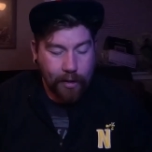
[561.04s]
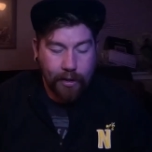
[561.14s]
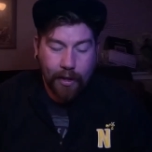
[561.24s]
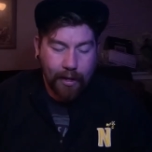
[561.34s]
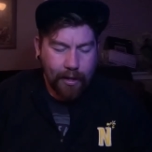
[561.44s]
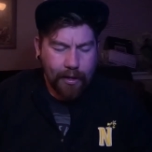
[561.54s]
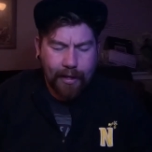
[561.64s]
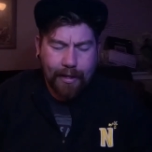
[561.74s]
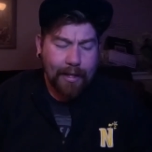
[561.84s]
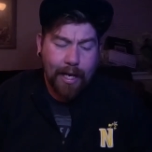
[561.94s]
week.
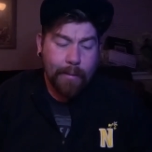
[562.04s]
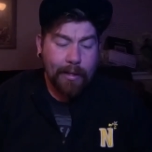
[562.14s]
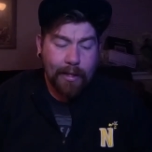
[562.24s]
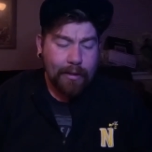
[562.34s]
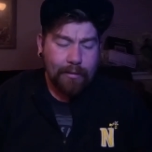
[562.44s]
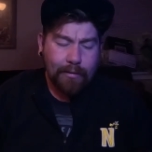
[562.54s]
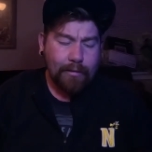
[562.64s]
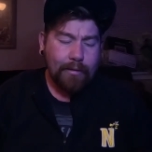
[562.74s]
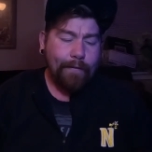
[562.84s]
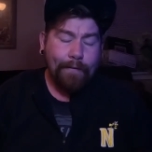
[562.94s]
And they gave me
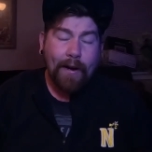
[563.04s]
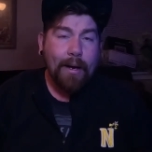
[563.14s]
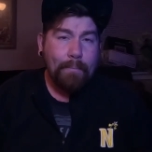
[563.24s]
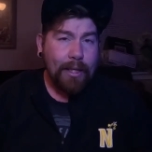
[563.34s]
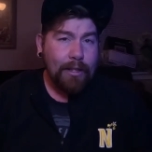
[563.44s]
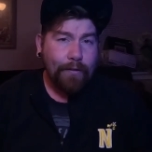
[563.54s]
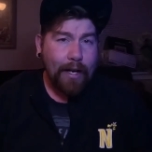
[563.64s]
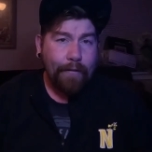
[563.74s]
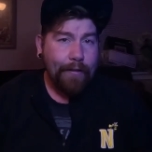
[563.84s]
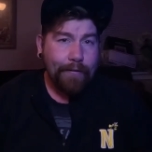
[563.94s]
plus
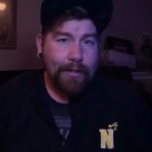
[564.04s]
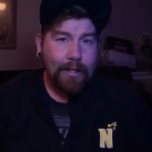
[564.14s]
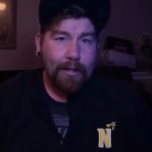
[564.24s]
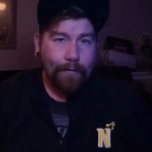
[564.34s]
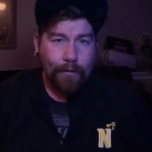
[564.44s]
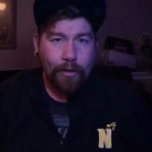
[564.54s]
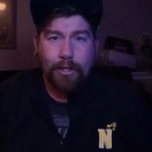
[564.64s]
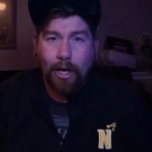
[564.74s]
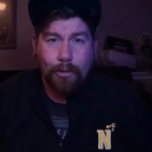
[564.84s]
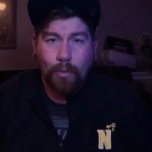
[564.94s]
550 for a
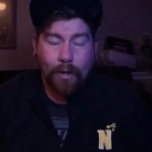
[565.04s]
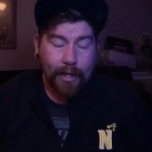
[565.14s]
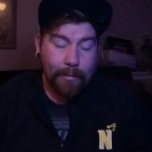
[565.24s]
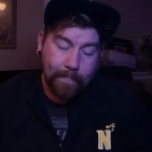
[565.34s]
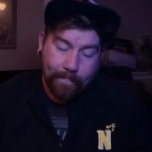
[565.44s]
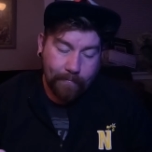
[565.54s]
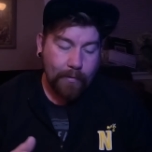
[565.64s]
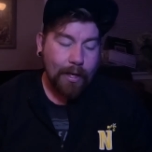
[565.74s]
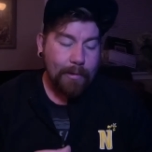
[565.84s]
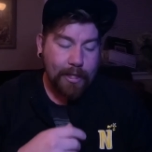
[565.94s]
top 20.
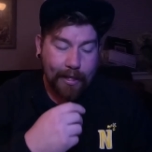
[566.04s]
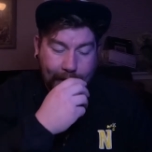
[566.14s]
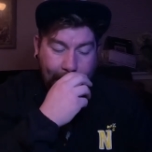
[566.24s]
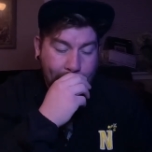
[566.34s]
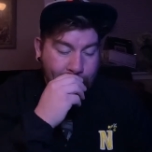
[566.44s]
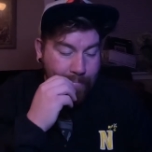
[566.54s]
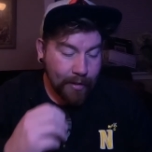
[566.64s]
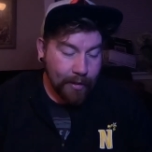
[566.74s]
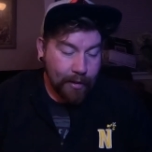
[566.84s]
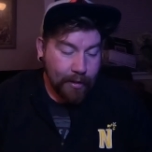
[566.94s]
I'm going to take that.
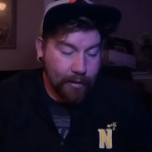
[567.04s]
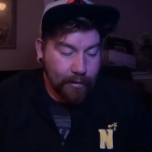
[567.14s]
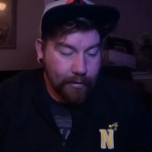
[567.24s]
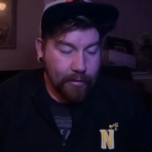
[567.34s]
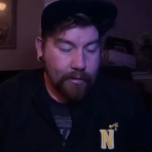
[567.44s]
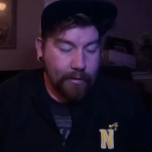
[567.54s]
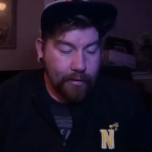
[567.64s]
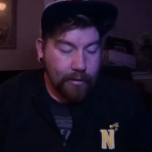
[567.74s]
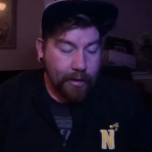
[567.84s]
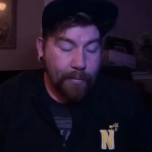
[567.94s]

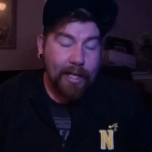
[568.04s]
Then